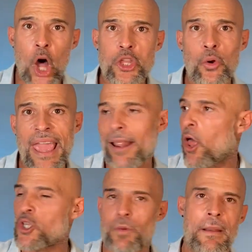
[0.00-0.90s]
not to
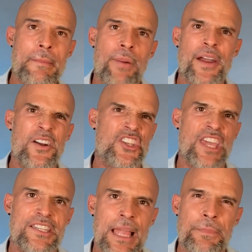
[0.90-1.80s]
get lost when my
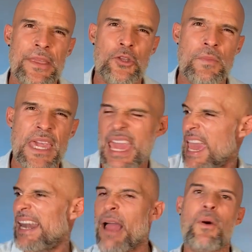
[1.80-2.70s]
partner says something to
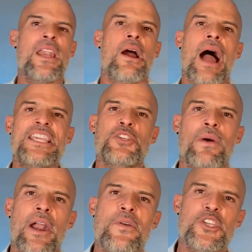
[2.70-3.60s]
me and I
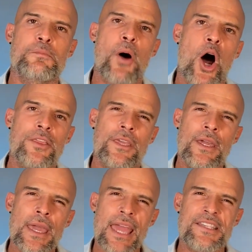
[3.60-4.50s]
just want to
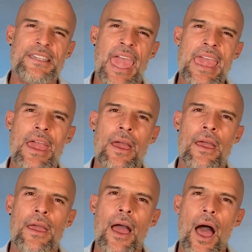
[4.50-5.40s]
respond and say